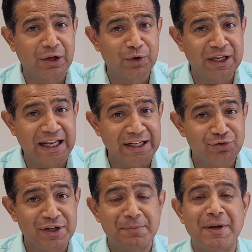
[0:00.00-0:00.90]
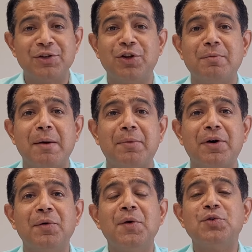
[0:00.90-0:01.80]
good nail treatment? Do you
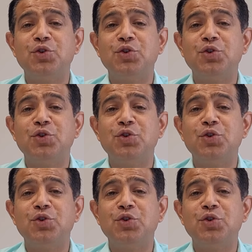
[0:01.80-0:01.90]
remember?